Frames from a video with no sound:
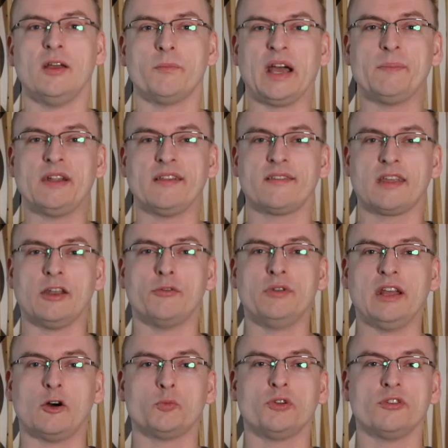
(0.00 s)
Pipelines can only
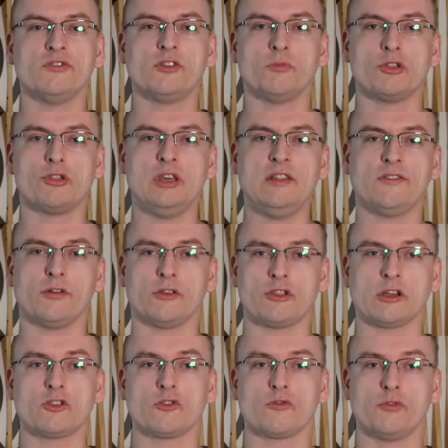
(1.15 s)
output into machines or
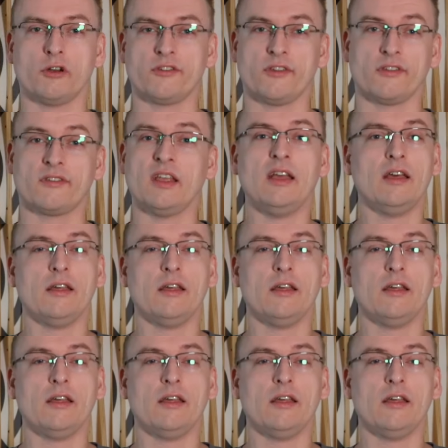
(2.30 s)
junction crosses.